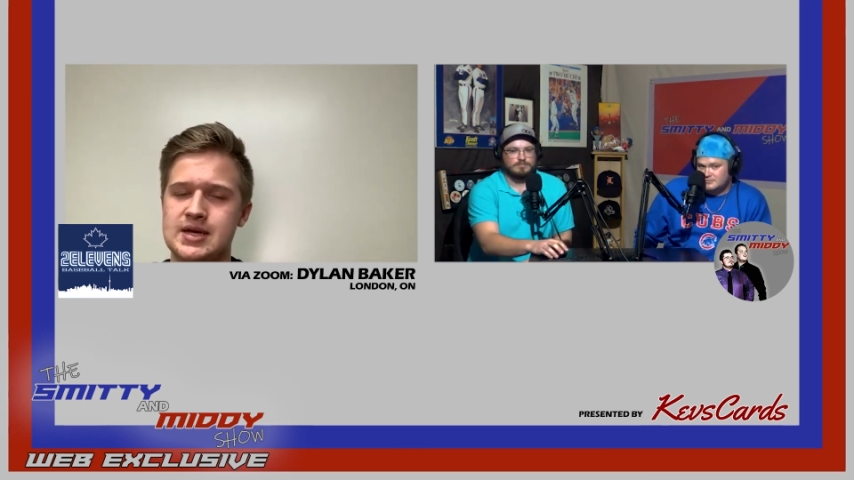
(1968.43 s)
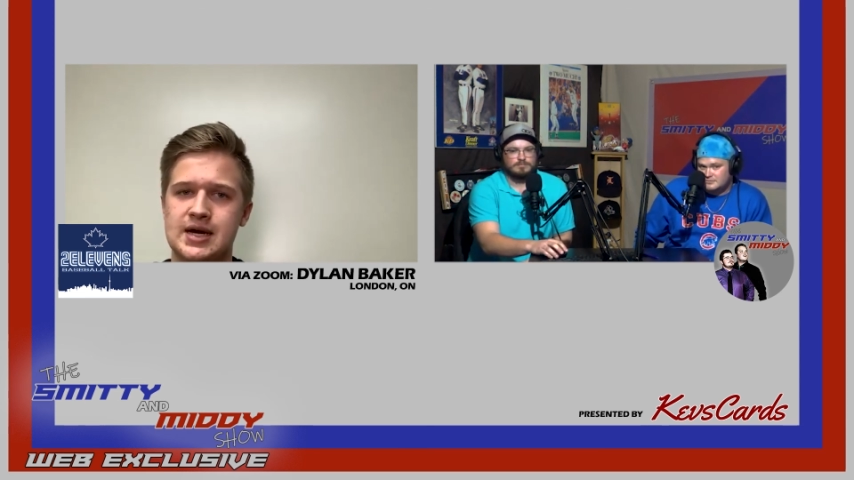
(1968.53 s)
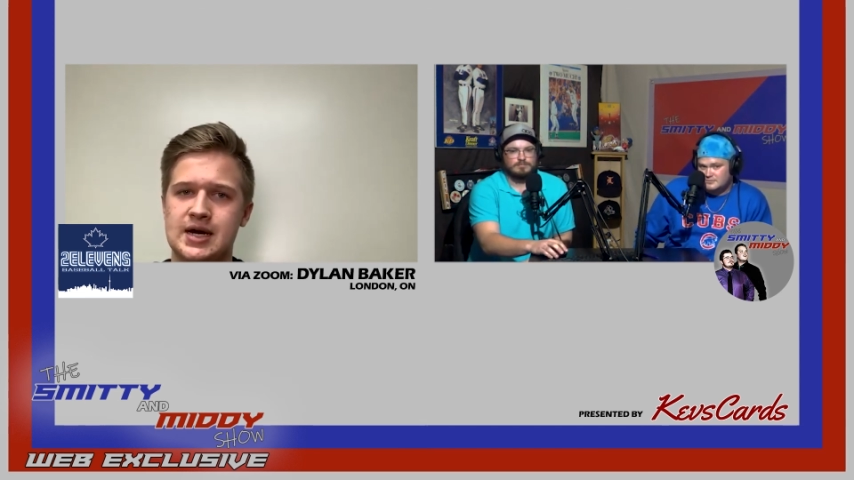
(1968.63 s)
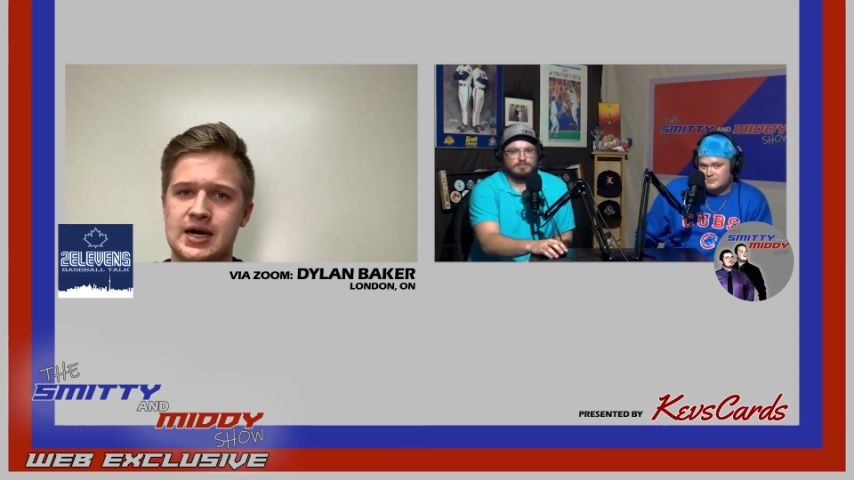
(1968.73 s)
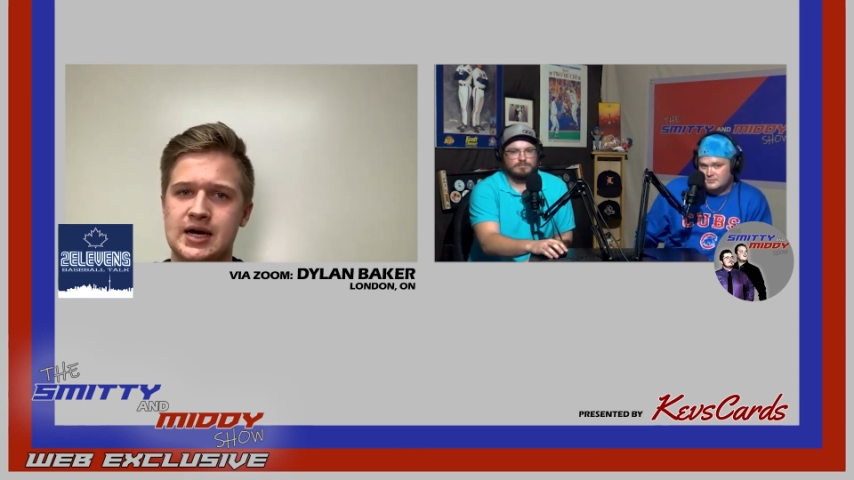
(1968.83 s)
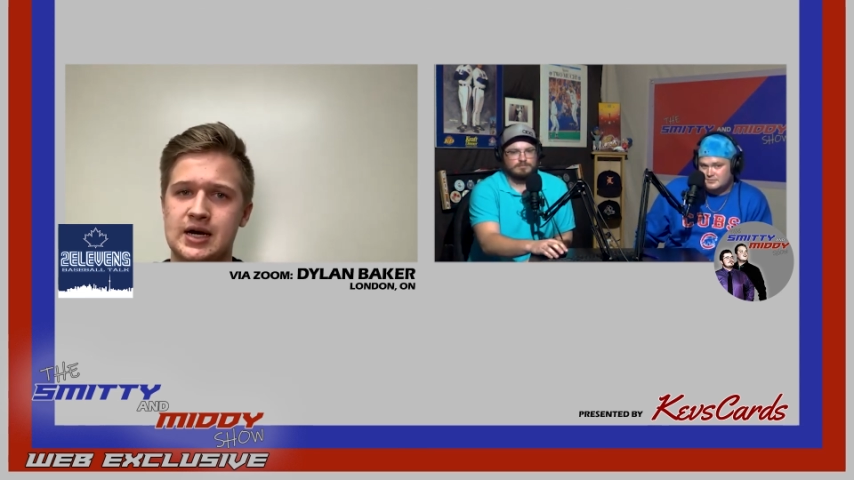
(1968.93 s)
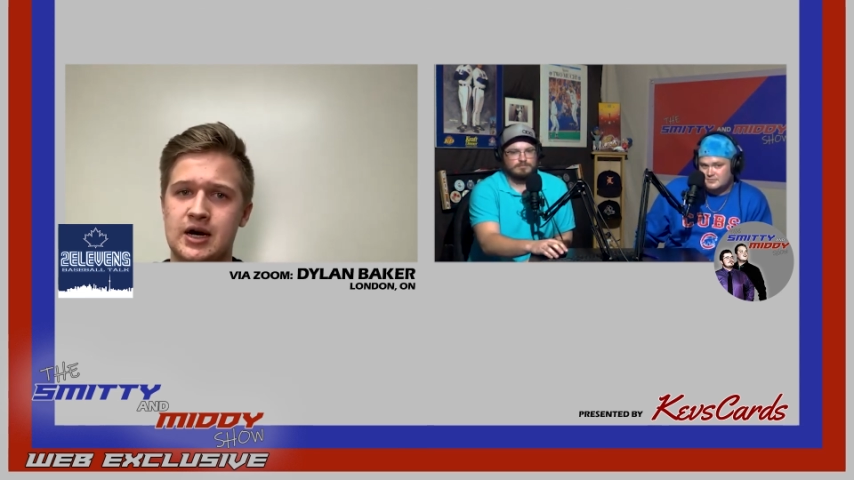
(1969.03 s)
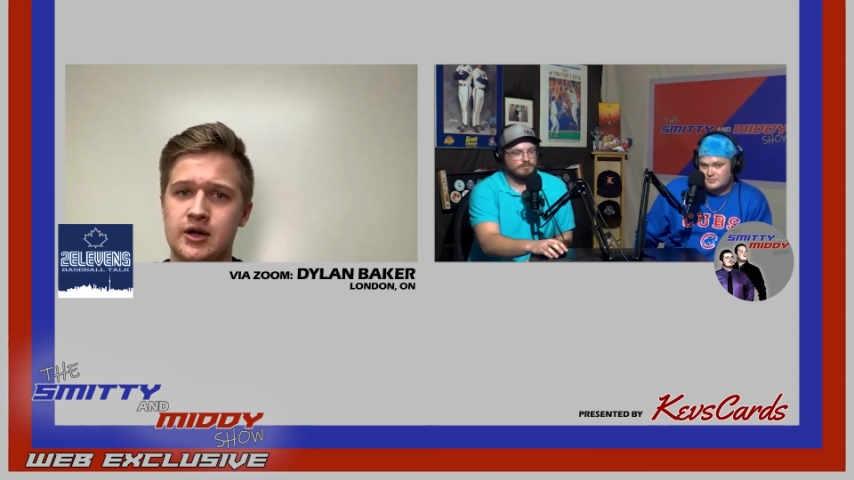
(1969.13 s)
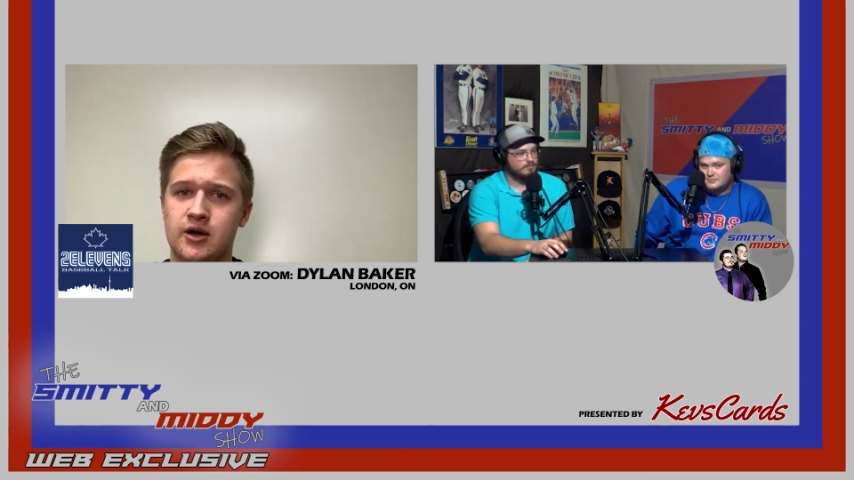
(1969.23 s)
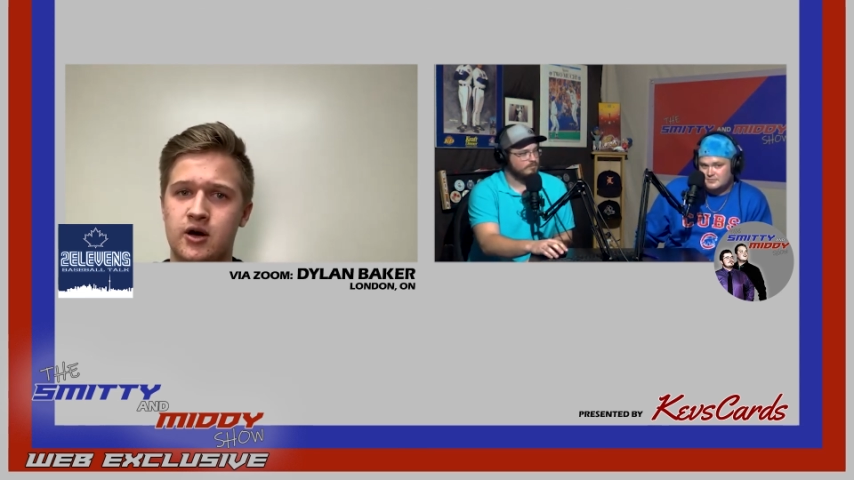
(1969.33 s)

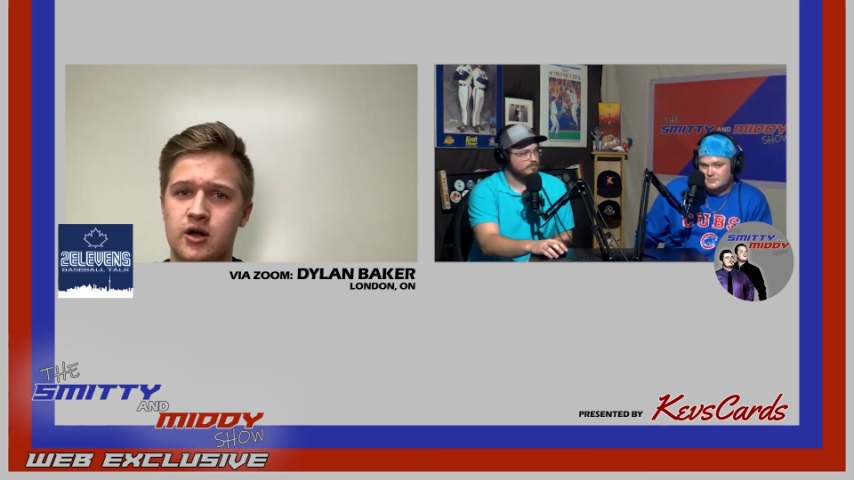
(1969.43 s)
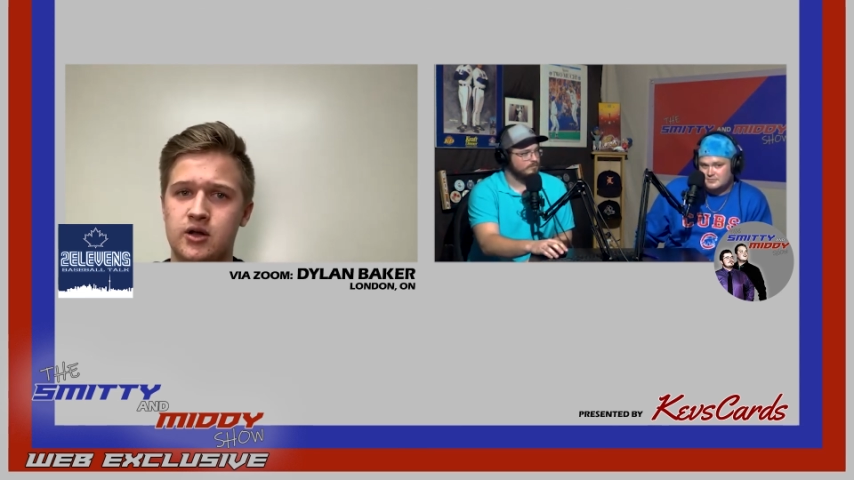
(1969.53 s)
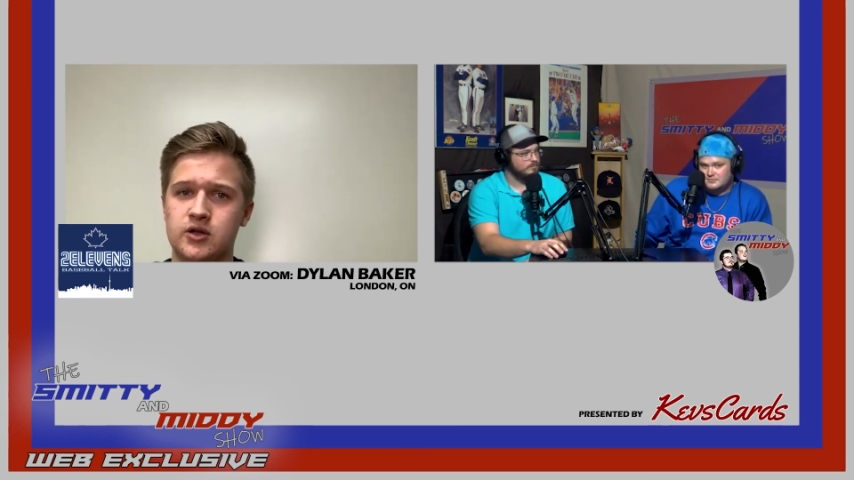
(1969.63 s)
on all